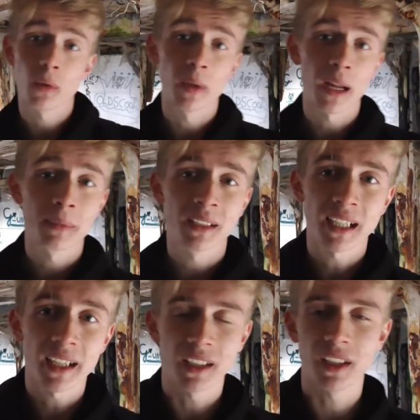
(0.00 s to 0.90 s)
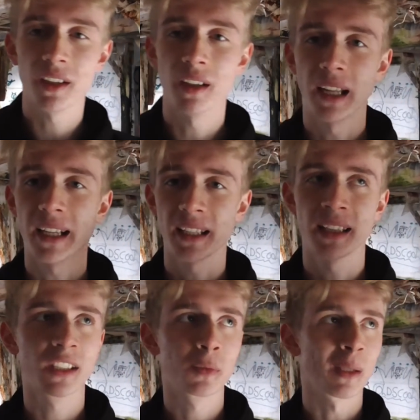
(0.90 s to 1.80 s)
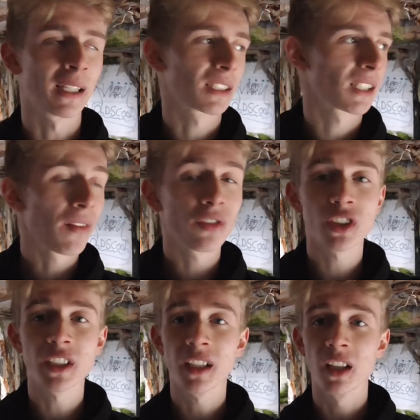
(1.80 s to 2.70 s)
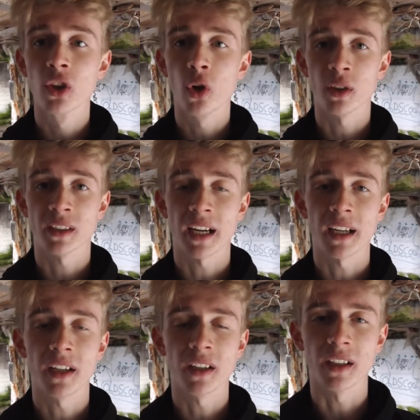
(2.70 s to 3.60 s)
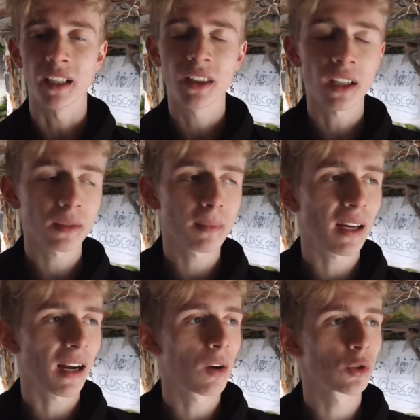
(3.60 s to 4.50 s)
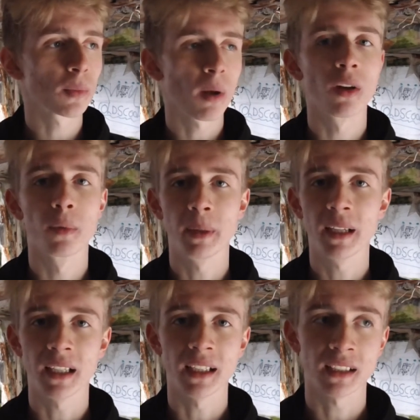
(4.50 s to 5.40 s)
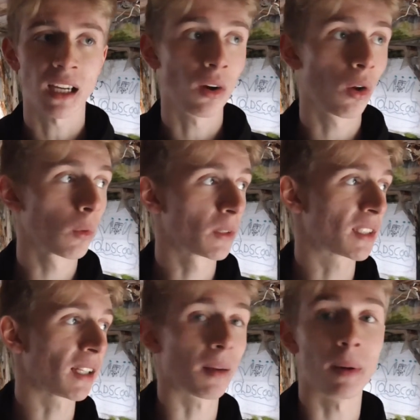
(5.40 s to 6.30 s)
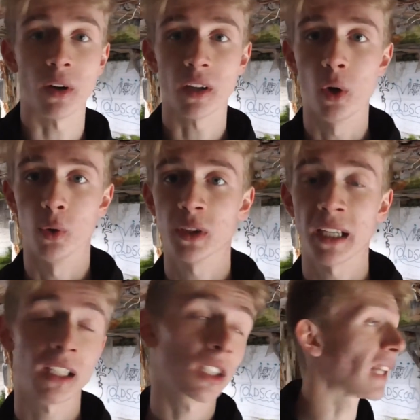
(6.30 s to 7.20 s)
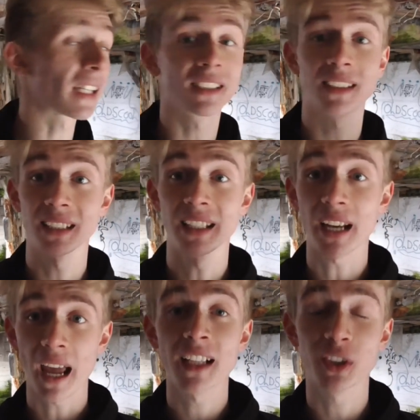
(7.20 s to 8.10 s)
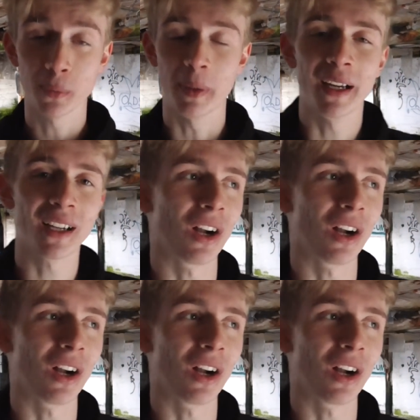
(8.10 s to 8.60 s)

when I'm inside here, like in this place, every single noise that I hear, it doesn't matter how small or big it is, I always think about a ghost. Like, that has to be a